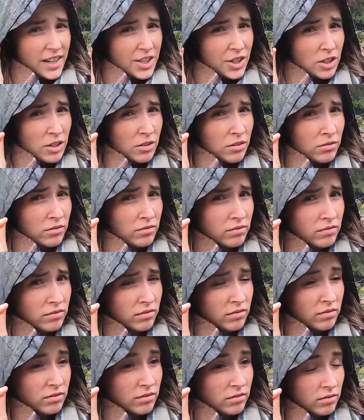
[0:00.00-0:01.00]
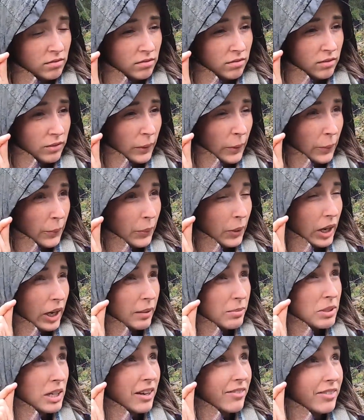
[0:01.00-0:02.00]
I do, but
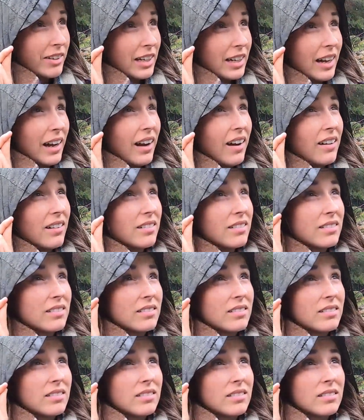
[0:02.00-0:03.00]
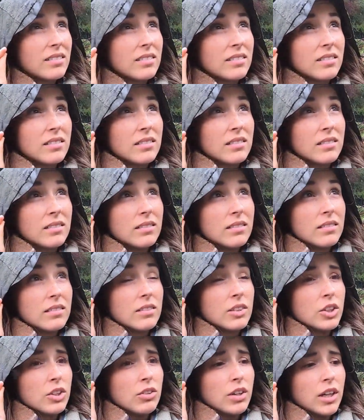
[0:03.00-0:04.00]
I'm toughing it out,
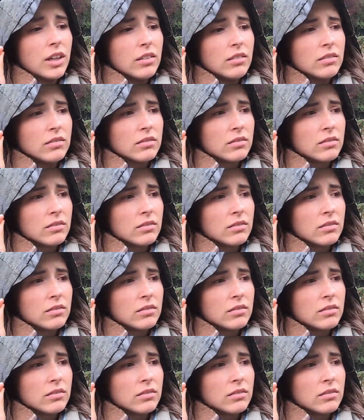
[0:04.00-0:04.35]
you know.